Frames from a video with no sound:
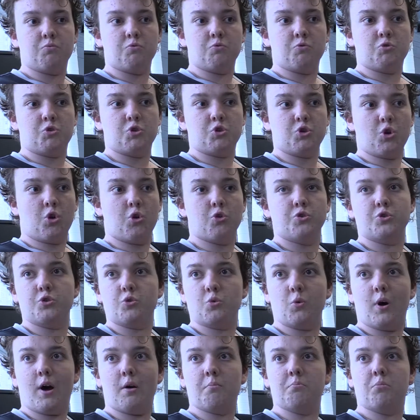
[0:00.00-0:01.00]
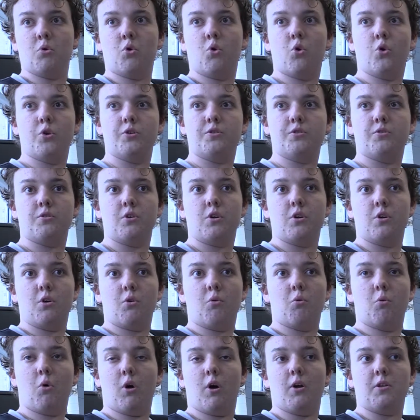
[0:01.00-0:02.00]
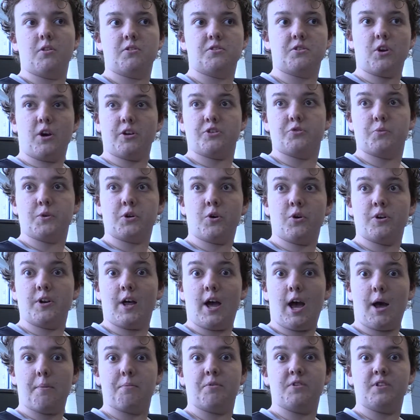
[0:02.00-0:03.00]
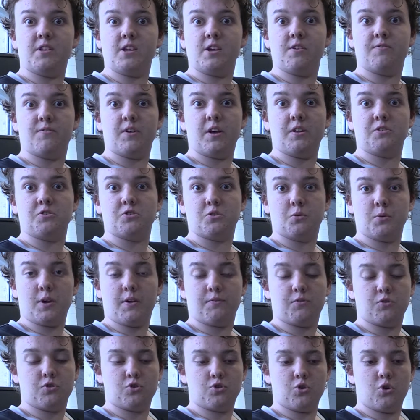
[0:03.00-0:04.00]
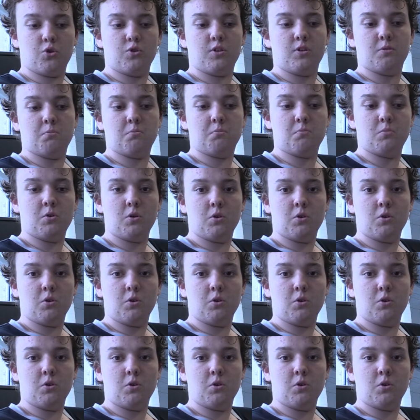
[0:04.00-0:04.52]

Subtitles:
show to our board what's actually going to happen in the event, so we have to show them